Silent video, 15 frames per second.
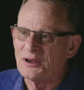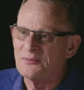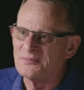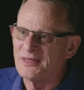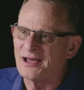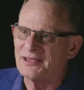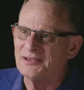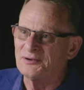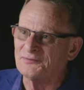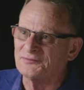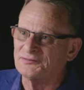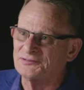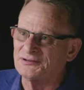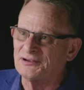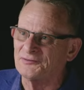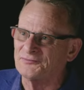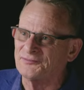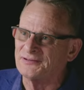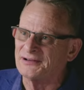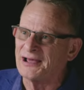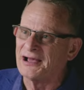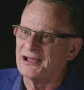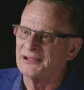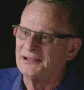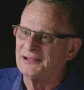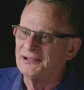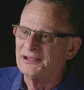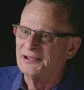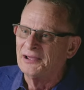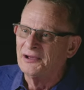alumni here of
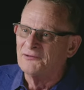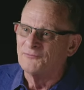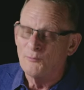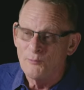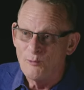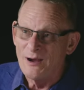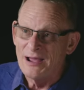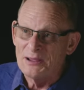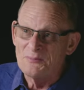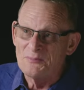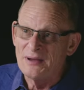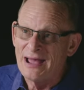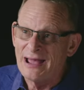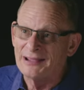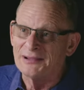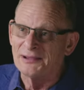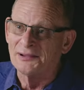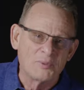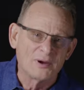CFNI from way back,